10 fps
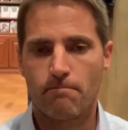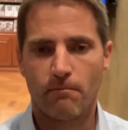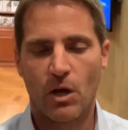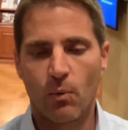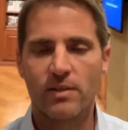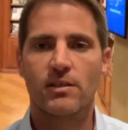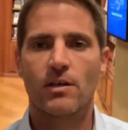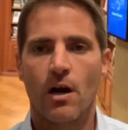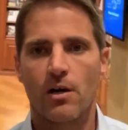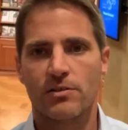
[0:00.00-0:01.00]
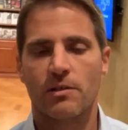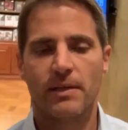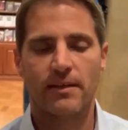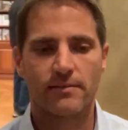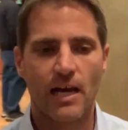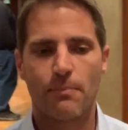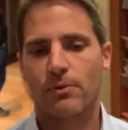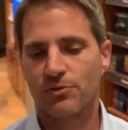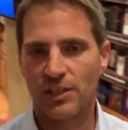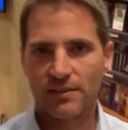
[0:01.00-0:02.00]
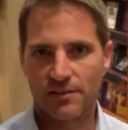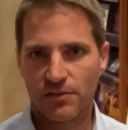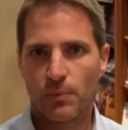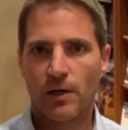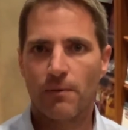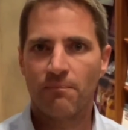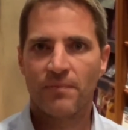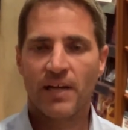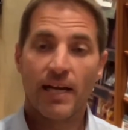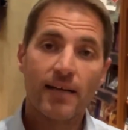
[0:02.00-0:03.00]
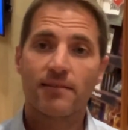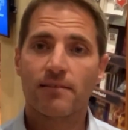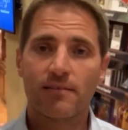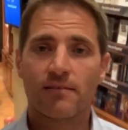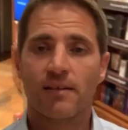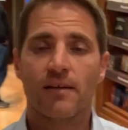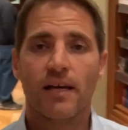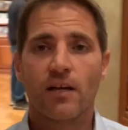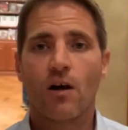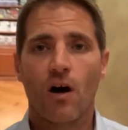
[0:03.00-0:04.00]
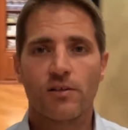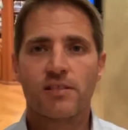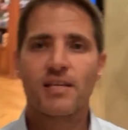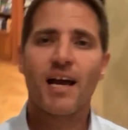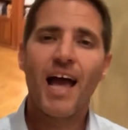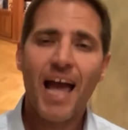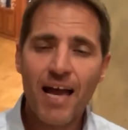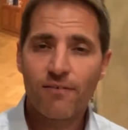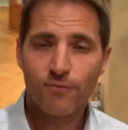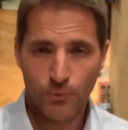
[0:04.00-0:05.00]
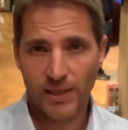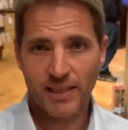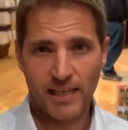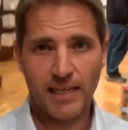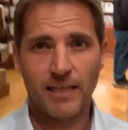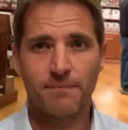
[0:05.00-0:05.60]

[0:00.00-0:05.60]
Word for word: And what does it cost to be a disciple of Jesus? Well, in essence, it costs everything.